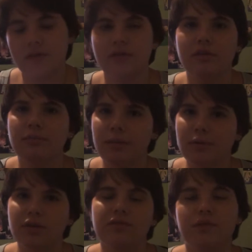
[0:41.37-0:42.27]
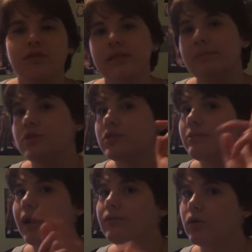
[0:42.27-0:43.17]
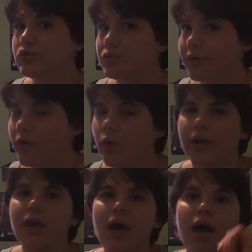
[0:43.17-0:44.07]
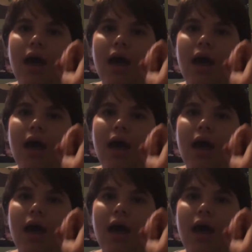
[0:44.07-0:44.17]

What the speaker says: phone, this is my brother's phone because I'm using my phone to record.